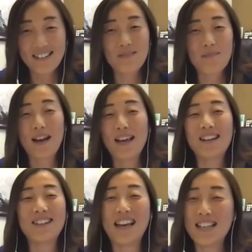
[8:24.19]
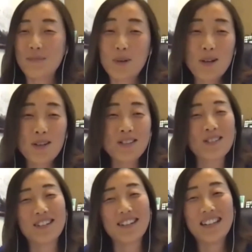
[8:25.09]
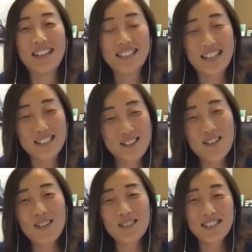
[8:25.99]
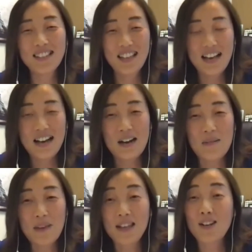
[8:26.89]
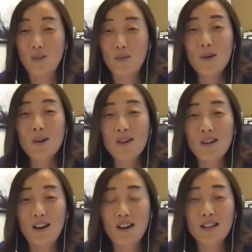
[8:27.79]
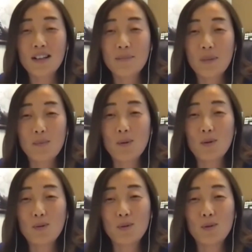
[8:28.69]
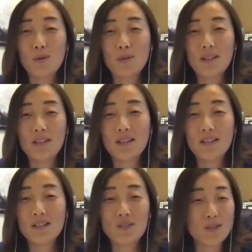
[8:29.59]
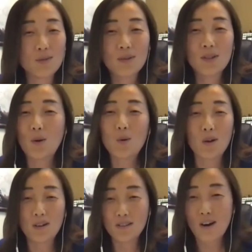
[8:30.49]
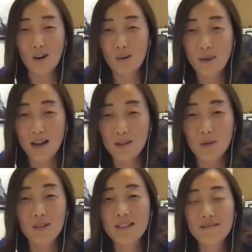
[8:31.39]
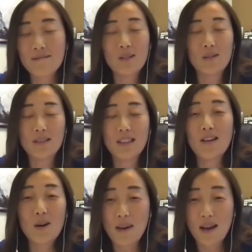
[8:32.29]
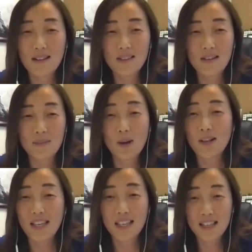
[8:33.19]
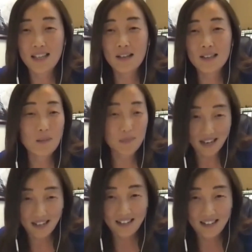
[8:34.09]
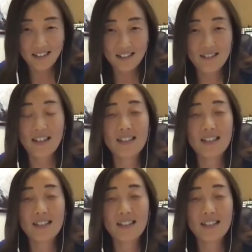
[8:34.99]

Buying a nice purse or nice clothes. And then avoider are people who just don't want to talk about or think about the money subject, right?